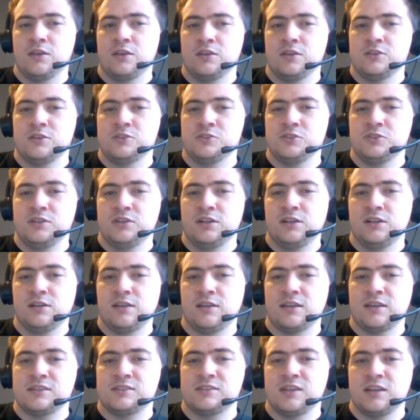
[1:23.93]
is you need
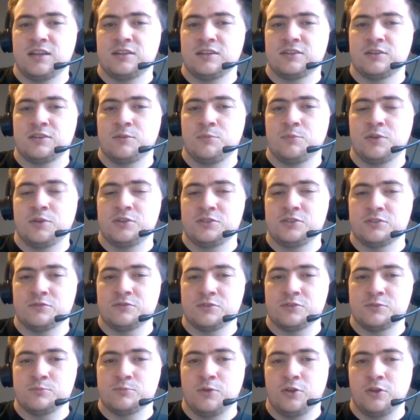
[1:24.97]
to set a bunch of
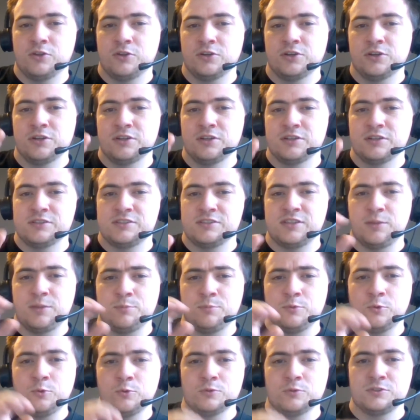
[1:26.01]
smaller
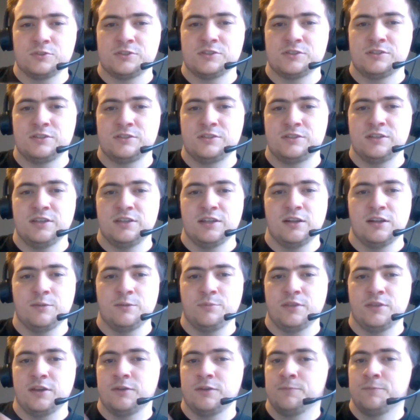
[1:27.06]
step goals to get up
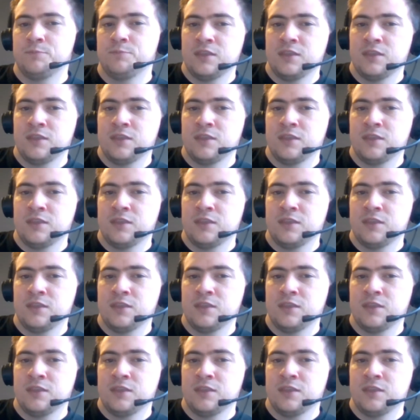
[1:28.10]
there.